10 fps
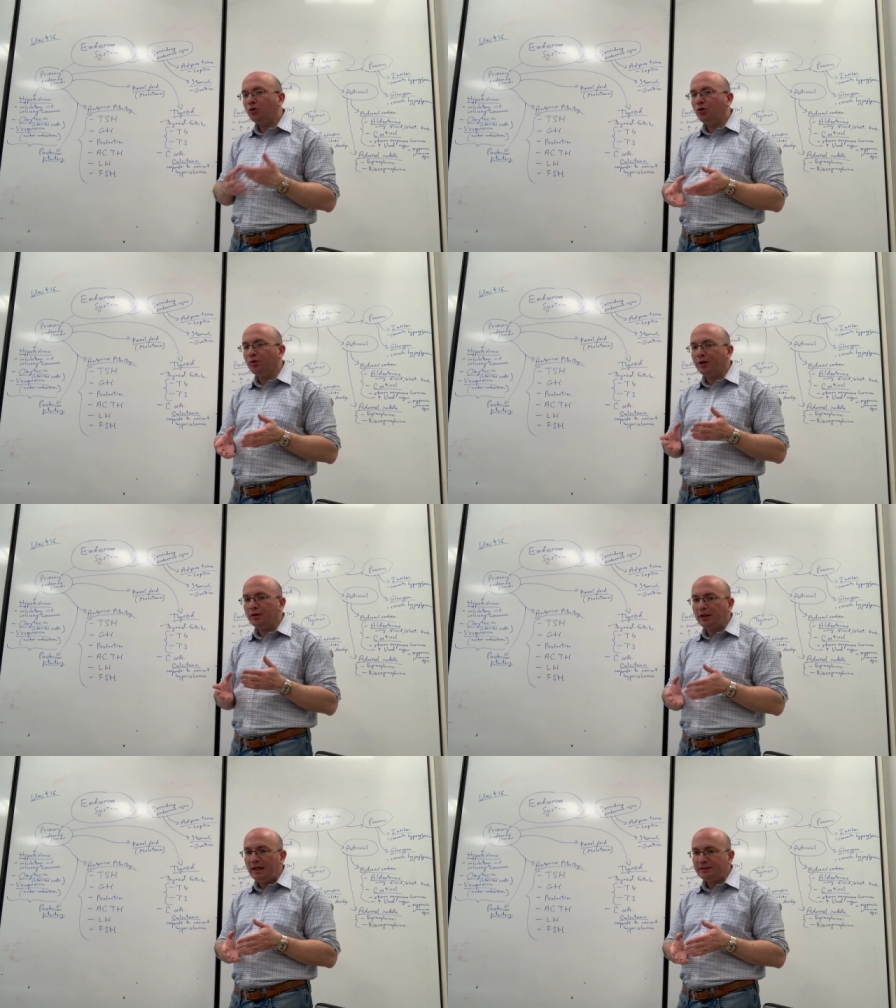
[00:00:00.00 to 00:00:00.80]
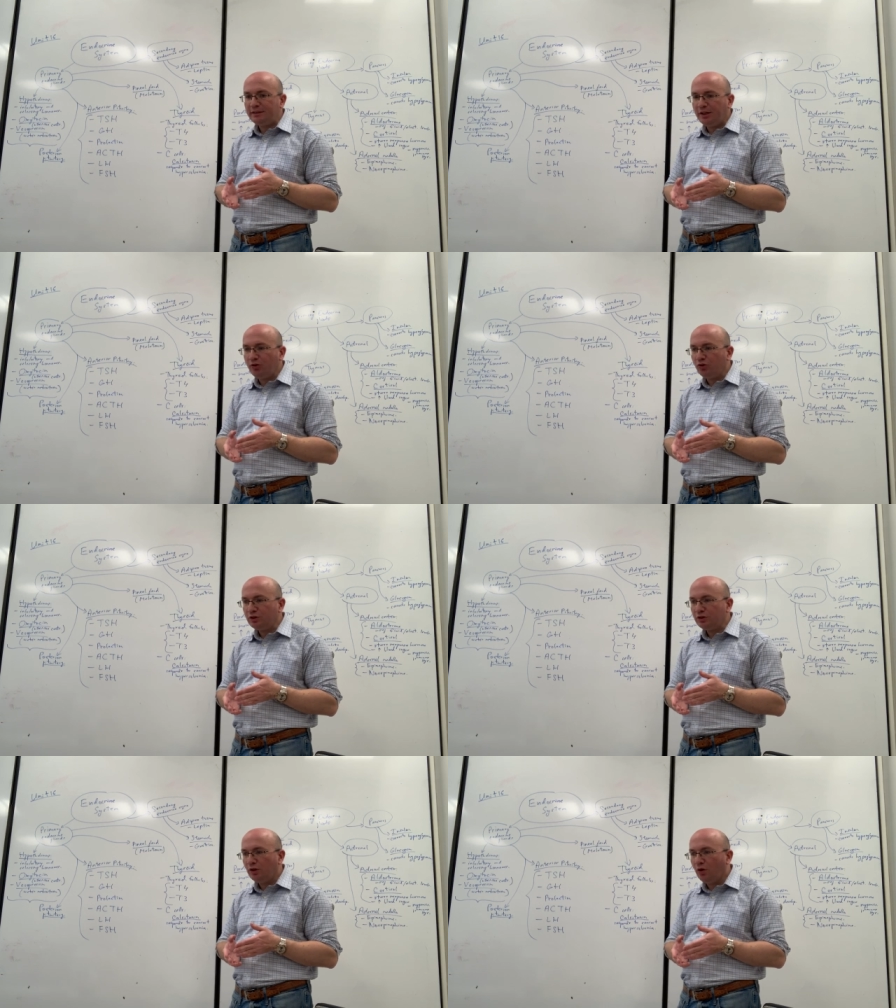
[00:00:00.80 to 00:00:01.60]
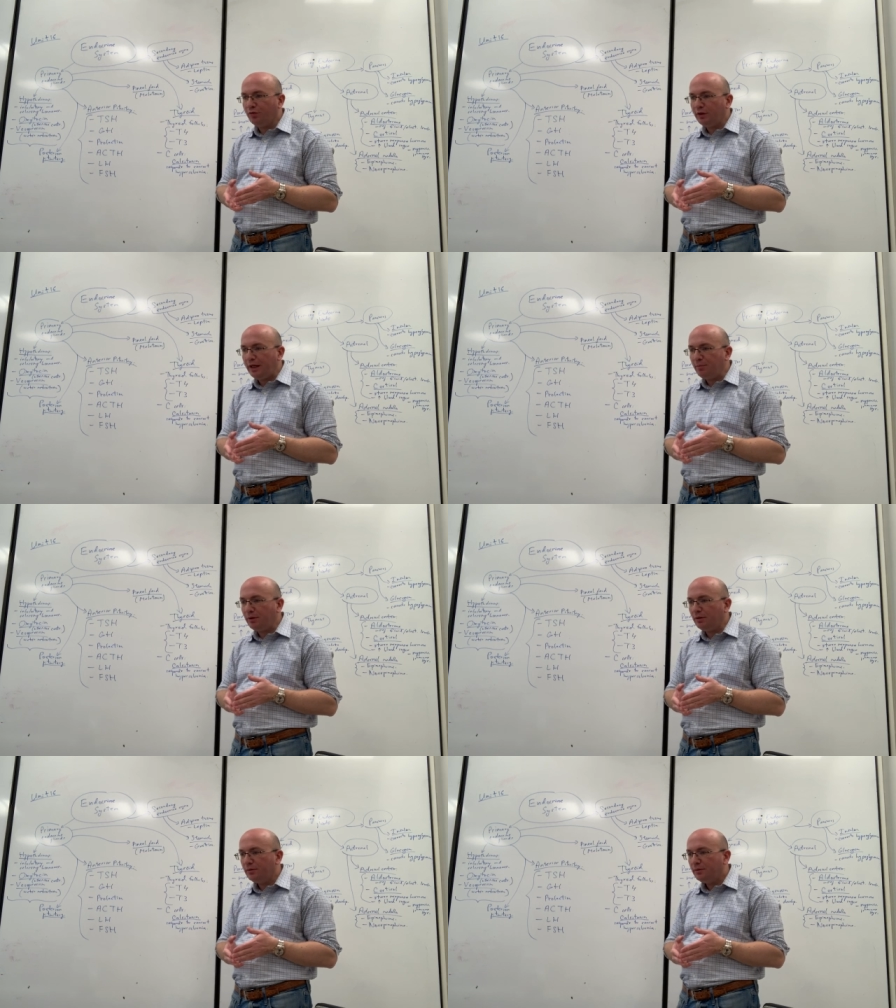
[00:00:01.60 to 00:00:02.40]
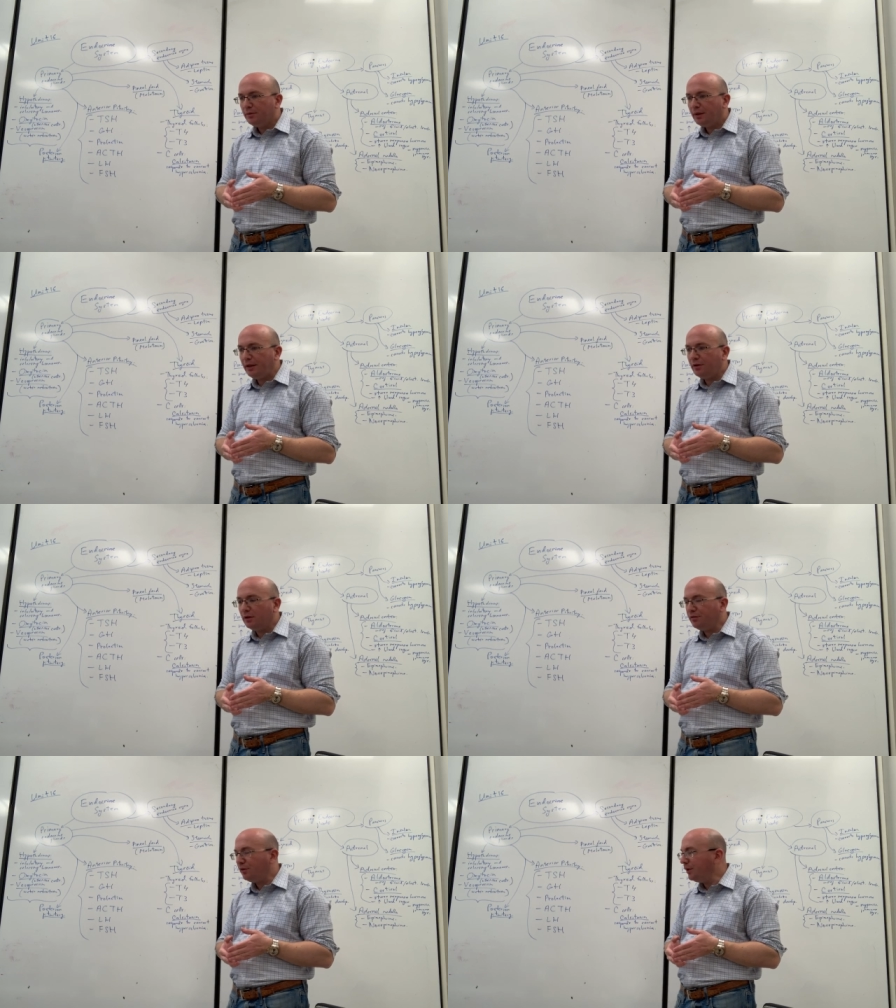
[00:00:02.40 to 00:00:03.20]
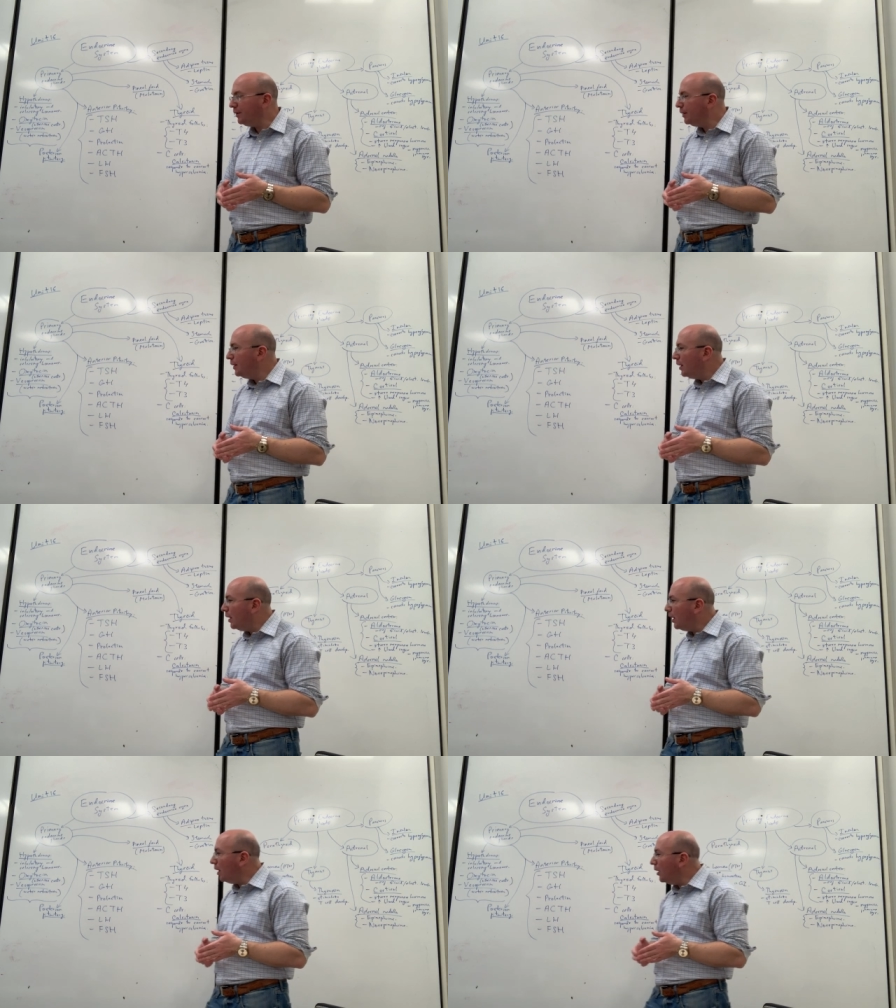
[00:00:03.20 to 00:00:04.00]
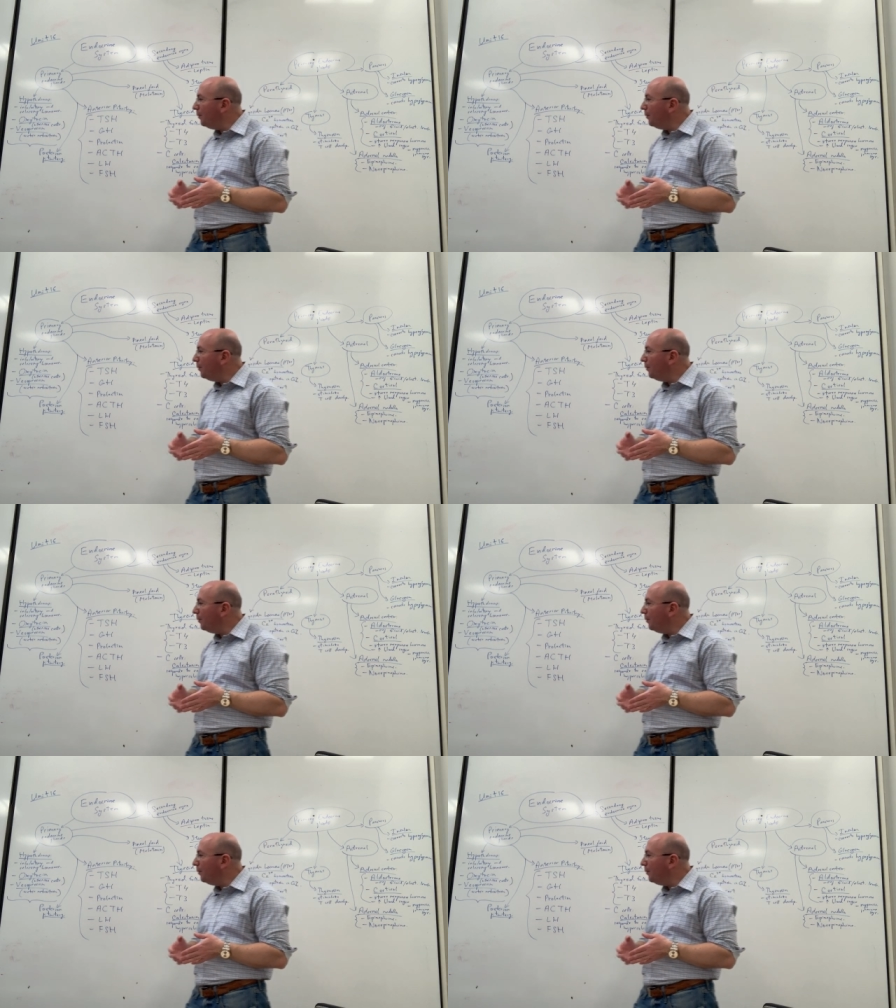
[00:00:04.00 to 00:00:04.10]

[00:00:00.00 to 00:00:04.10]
During last stages of labor and delivery. Uh,